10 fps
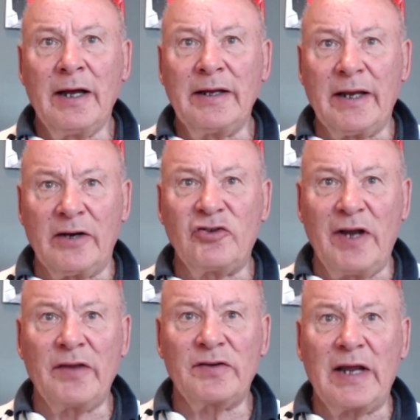get a
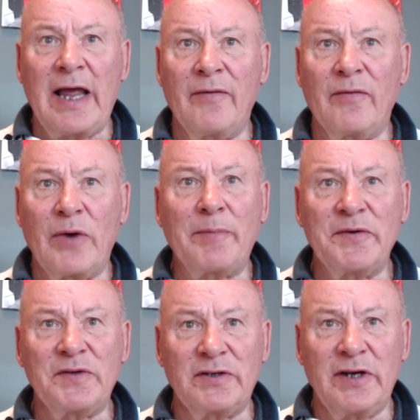chance to have
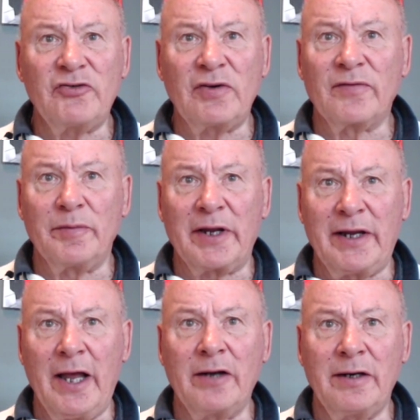representation from a
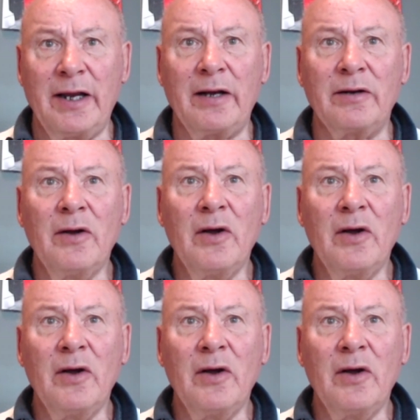candidate